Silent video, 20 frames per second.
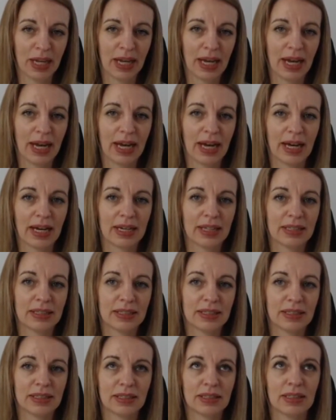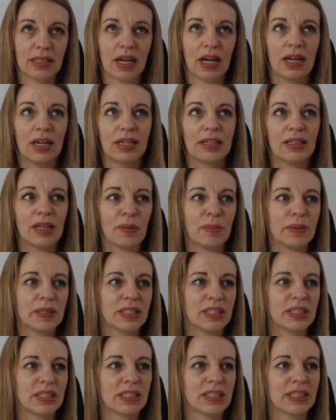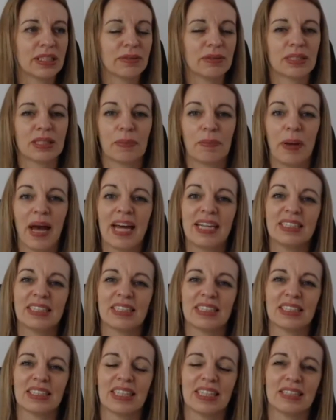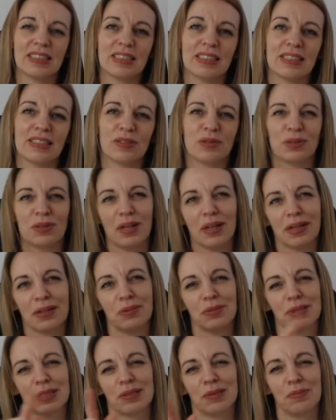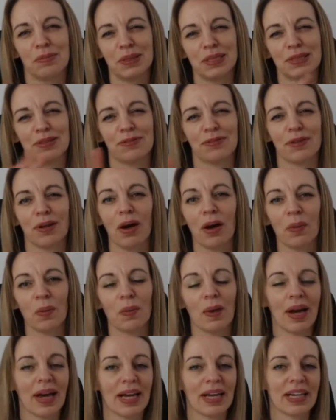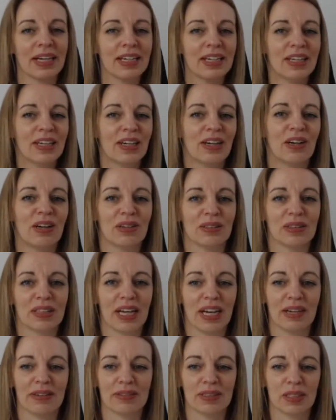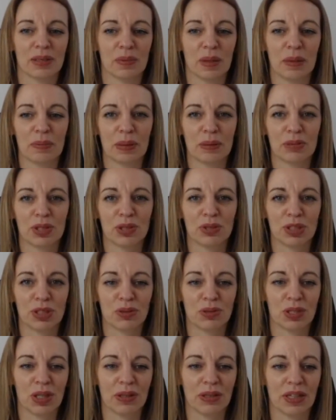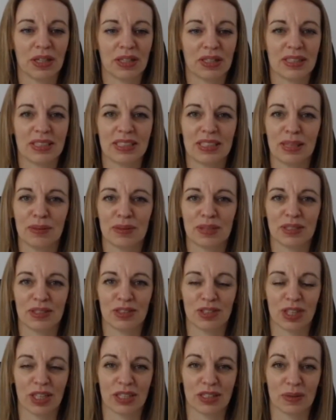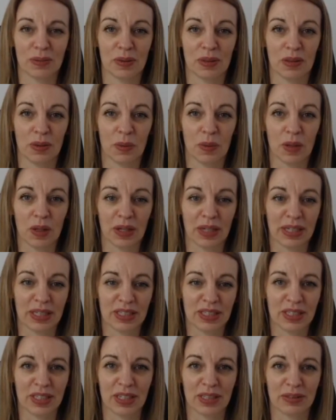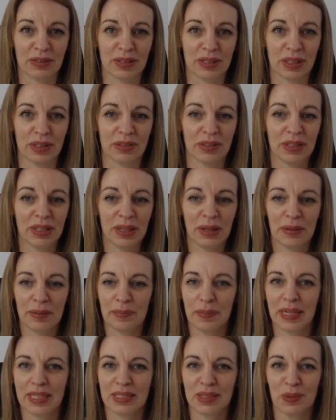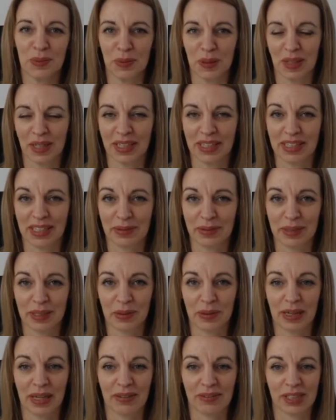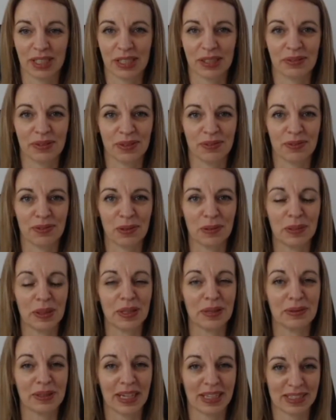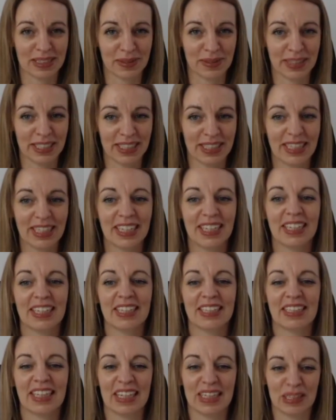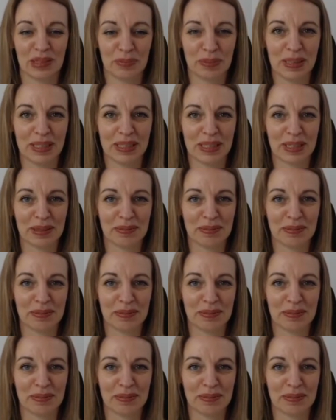and a little button, it was a pendant, it's sort of like almost a butterfly wing on there as well, but I'm sure she'll show you other tips and tricks with your wire too. So back to wire, which we haven't covered for a while, next week. Then I'll be